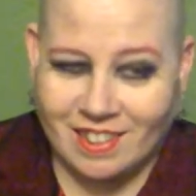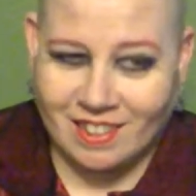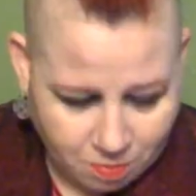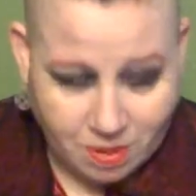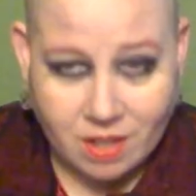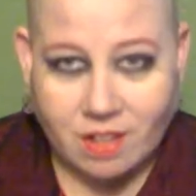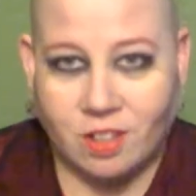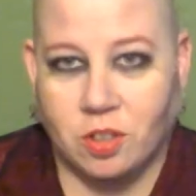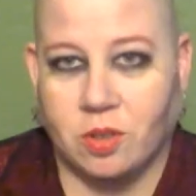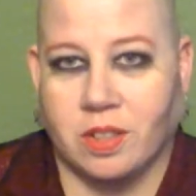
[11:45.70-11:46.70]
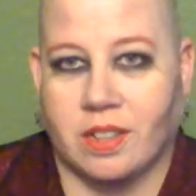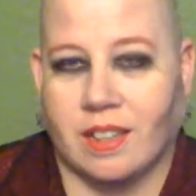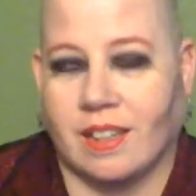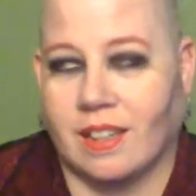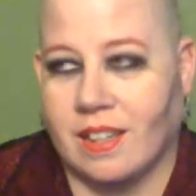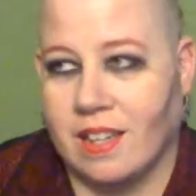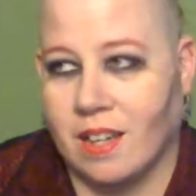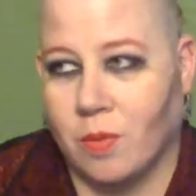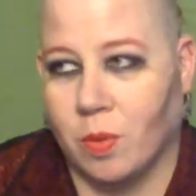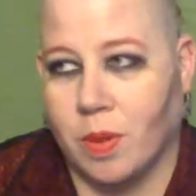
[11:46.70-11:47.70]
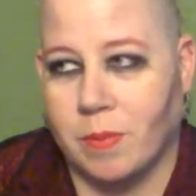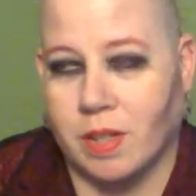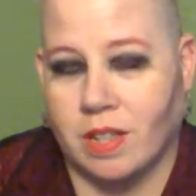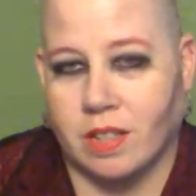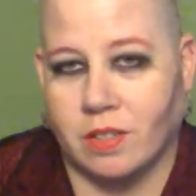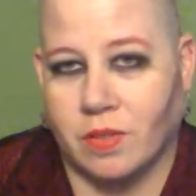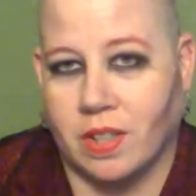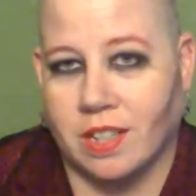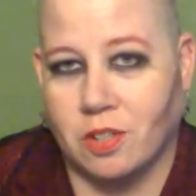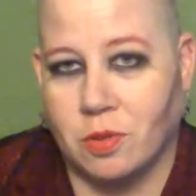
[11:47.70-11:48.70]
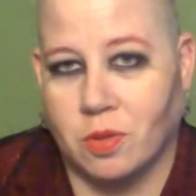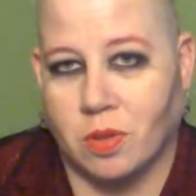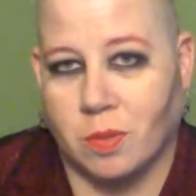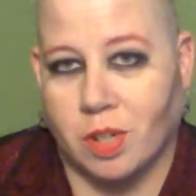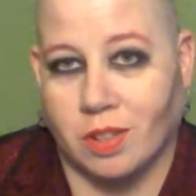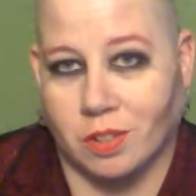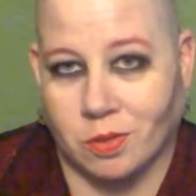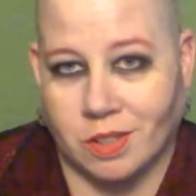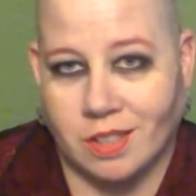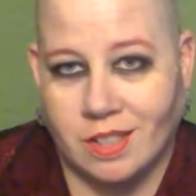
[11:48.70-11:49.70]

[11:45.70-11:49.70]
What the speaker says: My cauldron. I have a replica of the Gunderstruck cauldron,